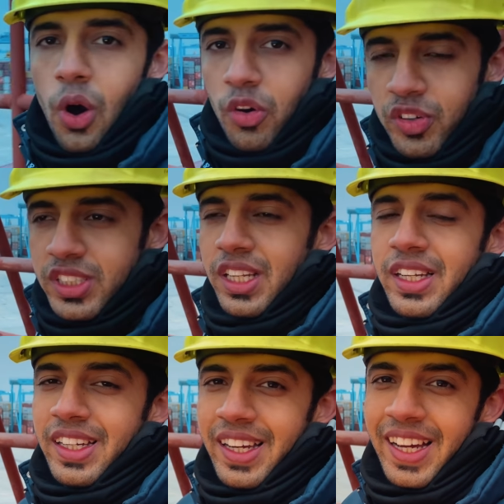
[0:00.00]

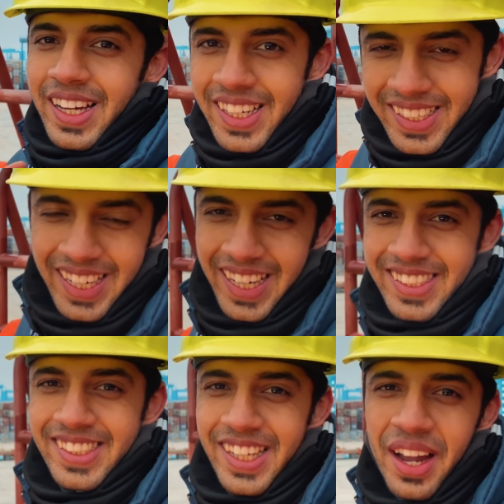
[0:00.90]
Officially,
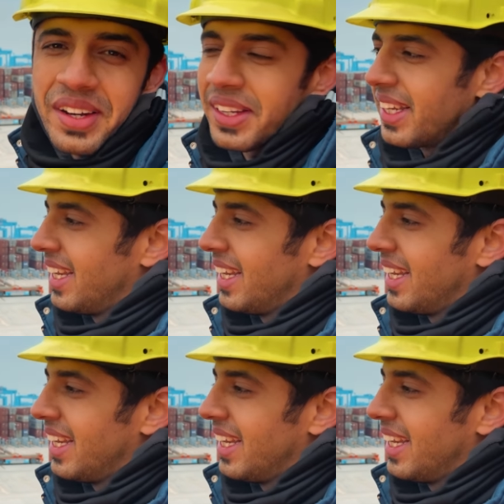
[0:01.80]
it's done.